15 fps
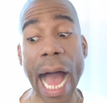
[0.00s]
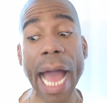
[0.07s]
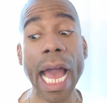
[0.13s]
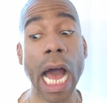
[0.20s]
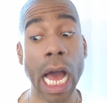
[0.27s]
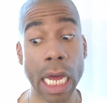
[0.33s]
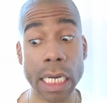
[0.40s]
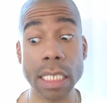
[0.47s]

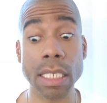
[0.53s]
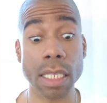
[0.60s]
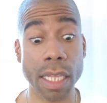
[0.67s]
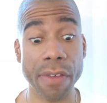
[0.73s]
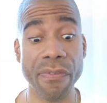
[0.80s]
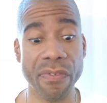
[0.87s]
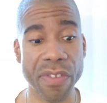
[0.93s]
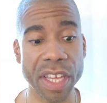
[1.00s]
I
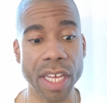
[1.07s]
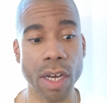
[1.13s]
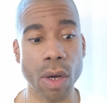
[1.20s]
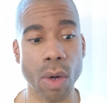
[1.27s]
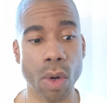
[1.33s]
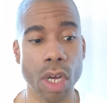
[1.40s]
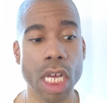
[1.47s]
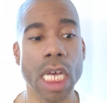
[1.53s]
honestly
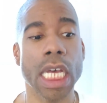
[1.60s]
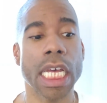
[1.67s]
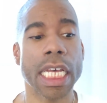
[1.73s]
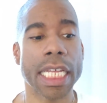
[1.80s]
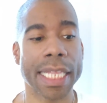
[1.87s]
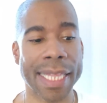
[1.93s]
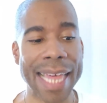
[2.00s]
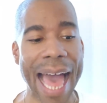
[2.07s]
feel
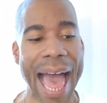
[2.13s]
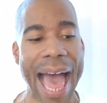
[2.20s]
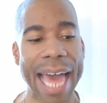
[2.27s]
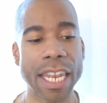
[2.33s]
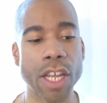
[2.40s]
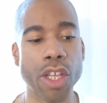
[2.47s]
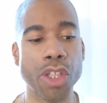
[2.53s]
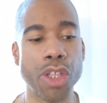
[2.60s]

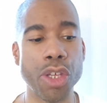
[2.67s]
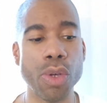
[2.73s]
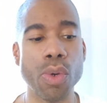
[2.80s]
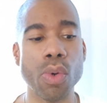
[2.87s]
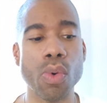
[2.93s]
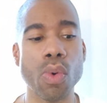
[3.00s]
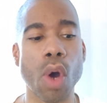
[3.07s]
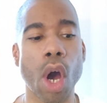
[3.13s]
that
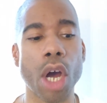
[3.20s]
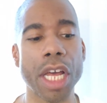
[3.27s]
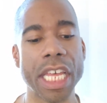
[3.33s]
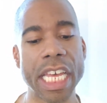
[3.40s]
you